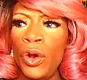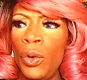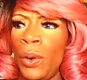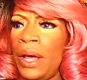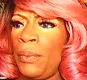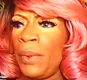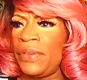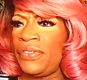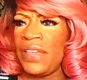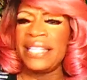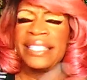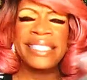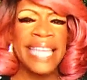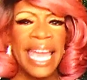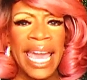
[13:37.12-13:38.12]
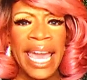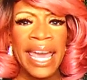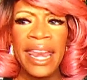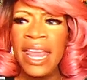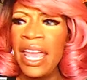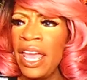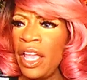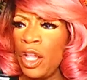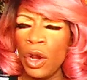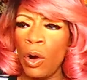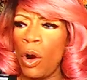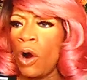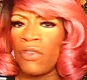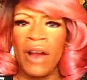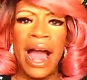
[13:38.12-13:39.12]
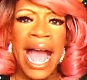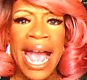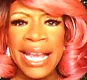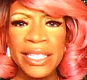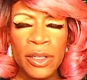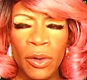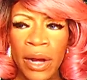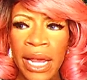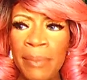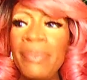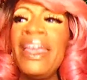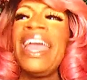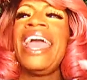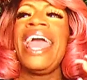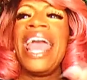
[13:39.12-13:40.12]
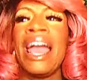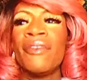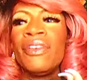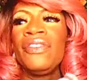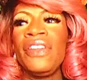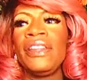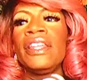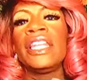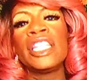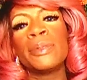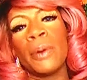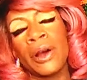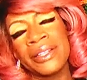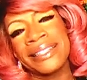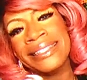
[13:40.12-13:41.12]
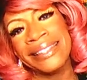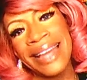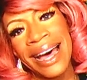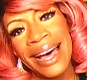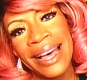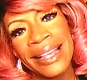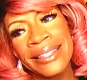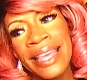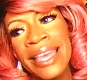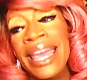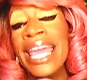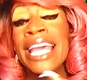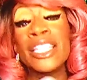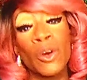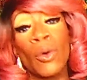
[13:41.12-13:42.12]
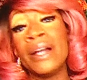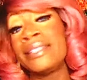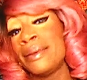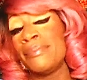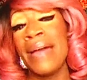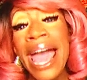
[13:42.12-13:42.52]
you, what, what they said, you know, mm. over ice cream. Everything mm. that hmm. this person does is going to